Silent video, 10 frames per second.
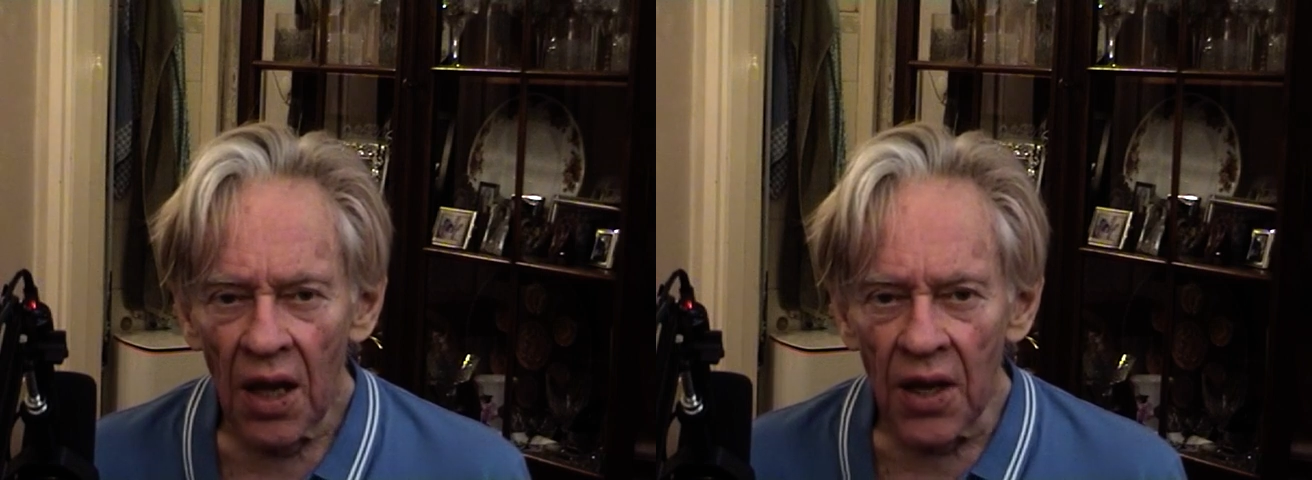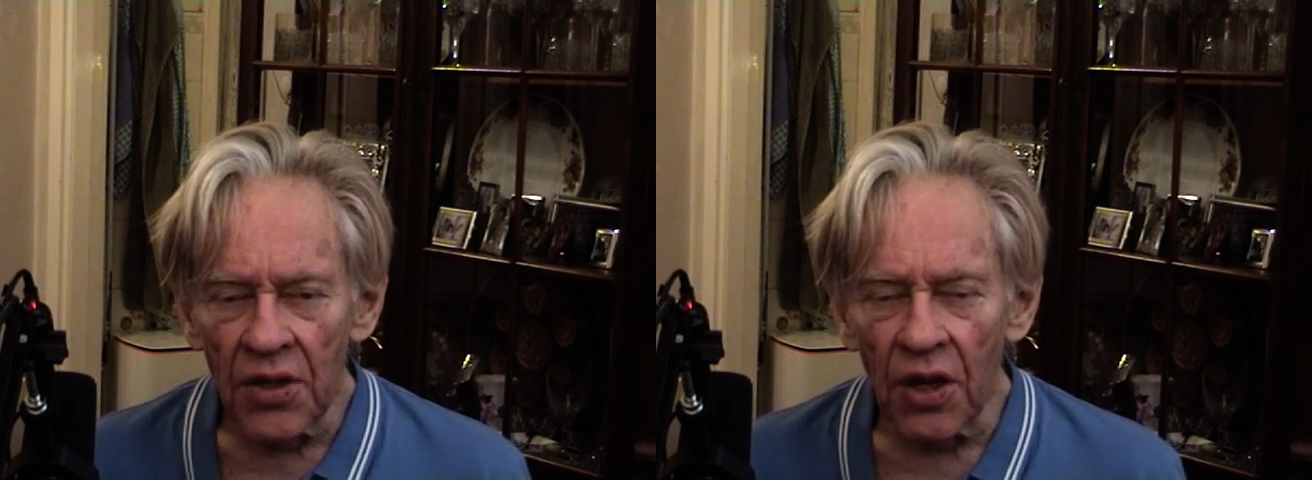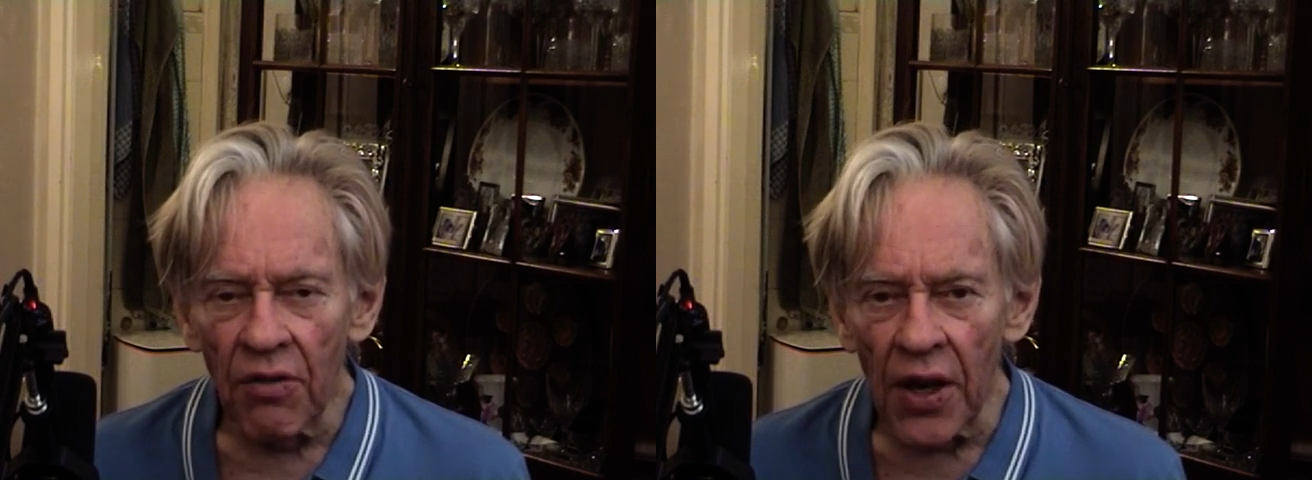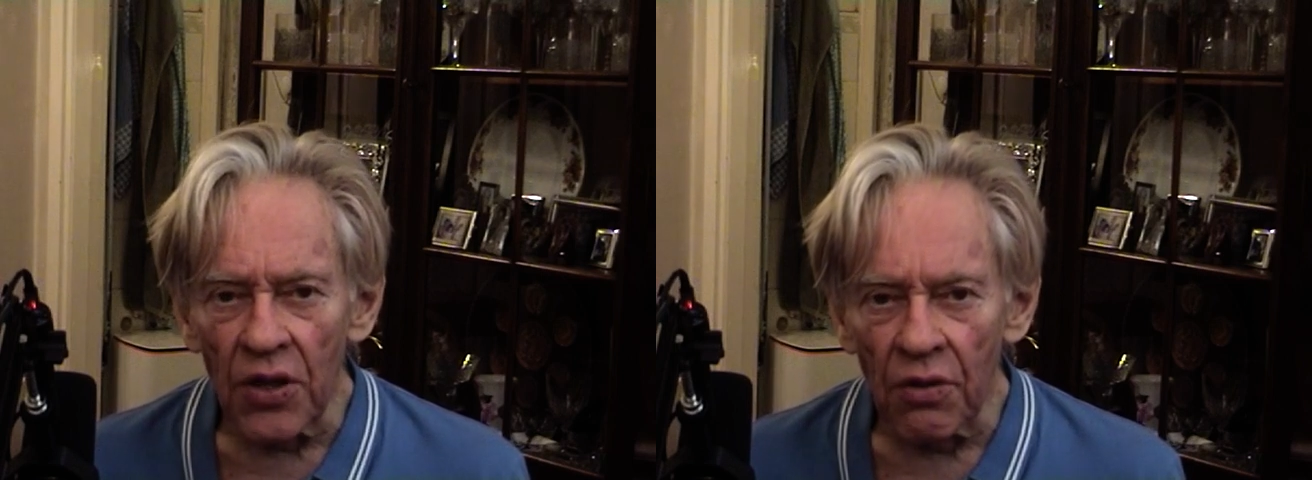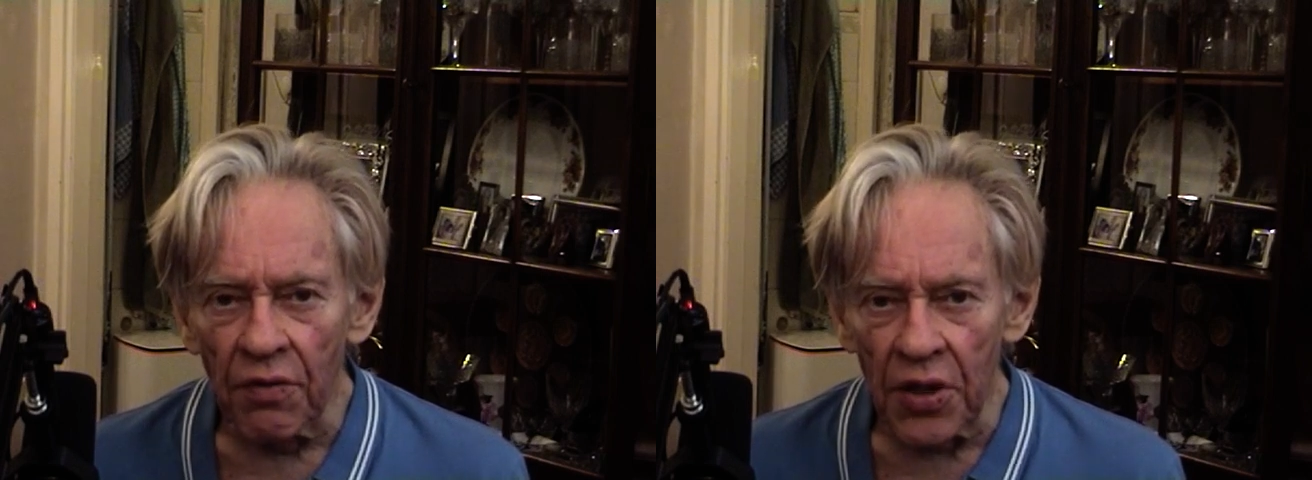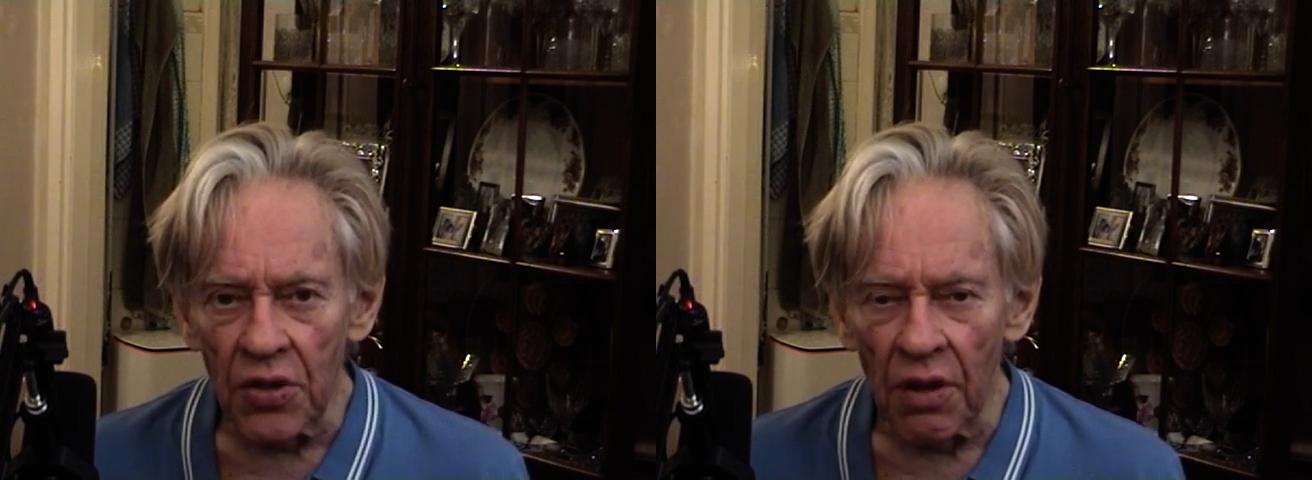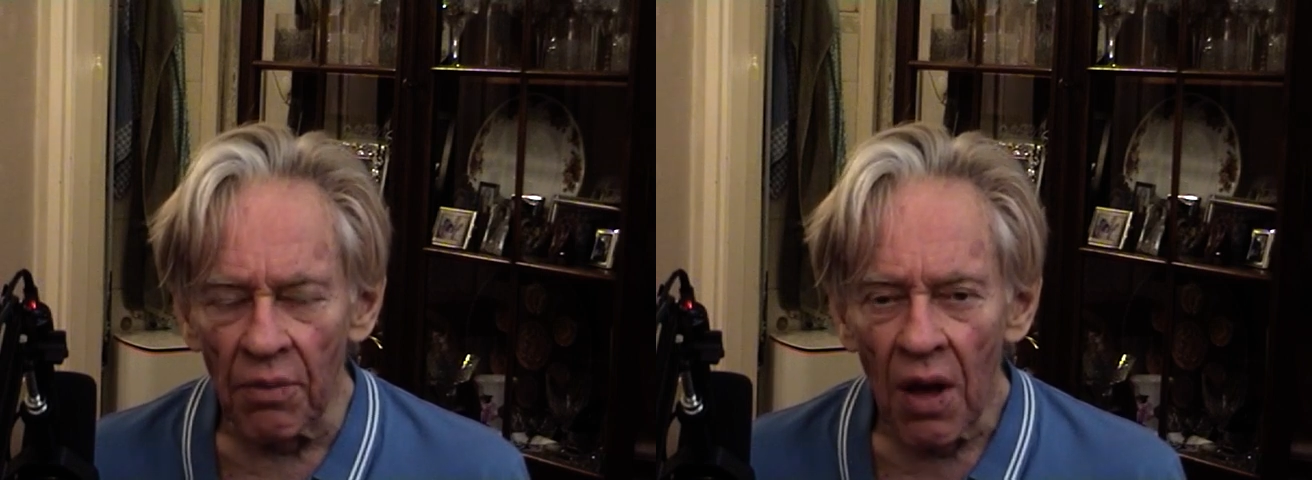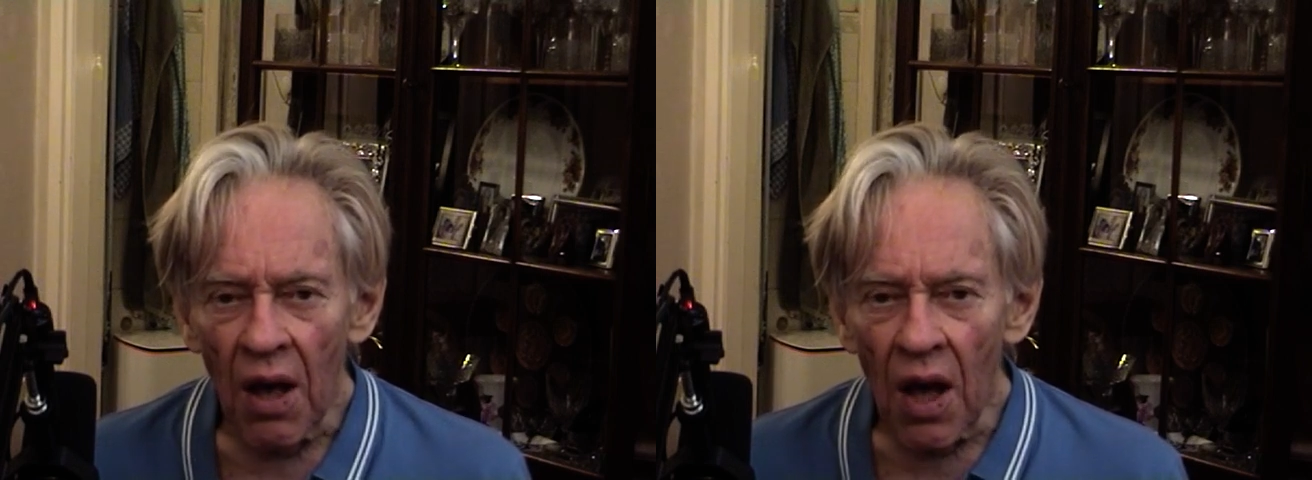It's the equation of wisdom,